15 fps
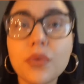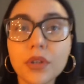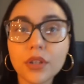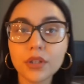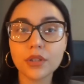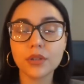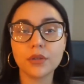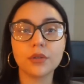
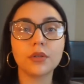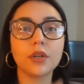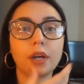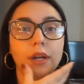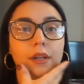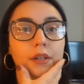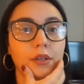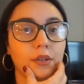wanted to
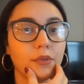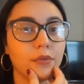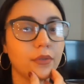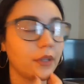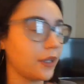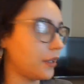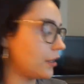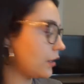kind of
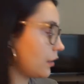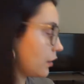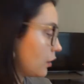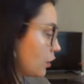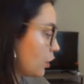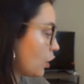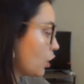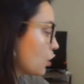like
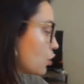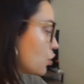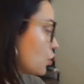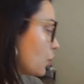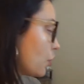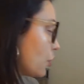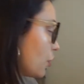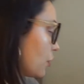
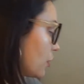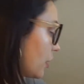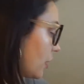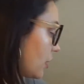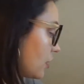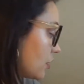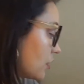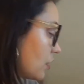show you
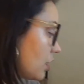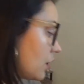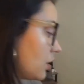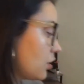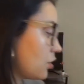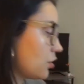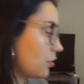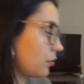guys
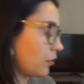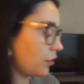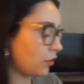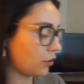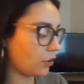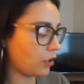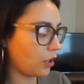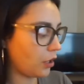each
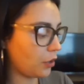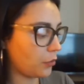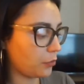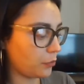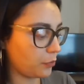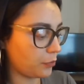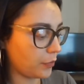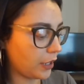
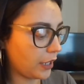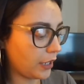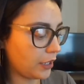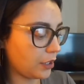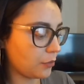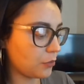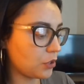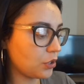
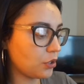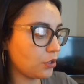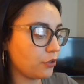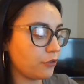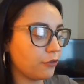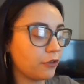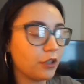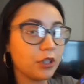item. So
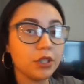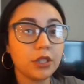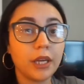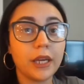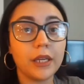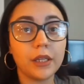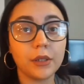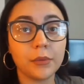the first
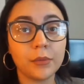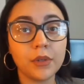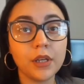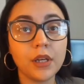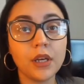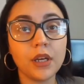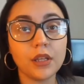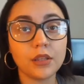item
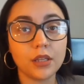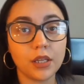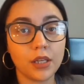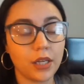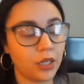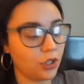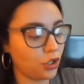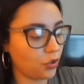that
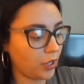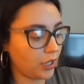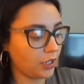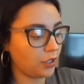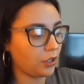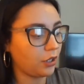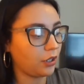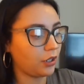I
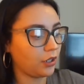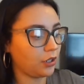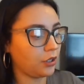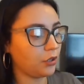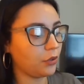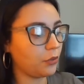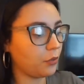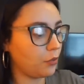tried on
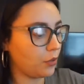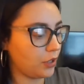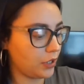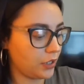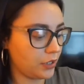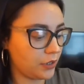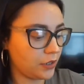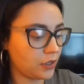
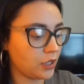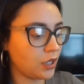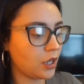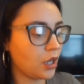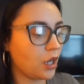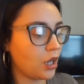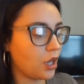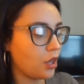was
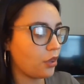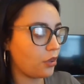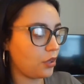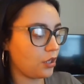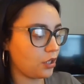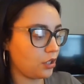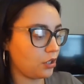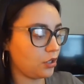
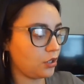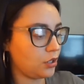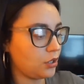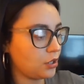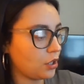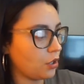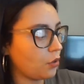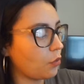
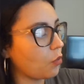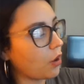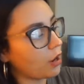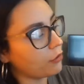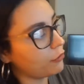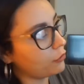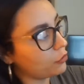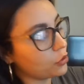this
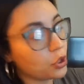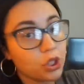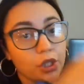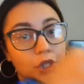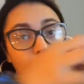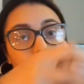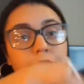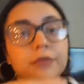waffle
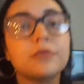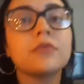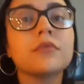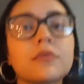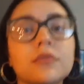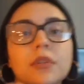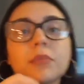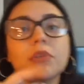shirt.
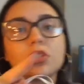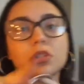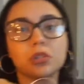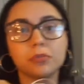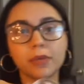Let me just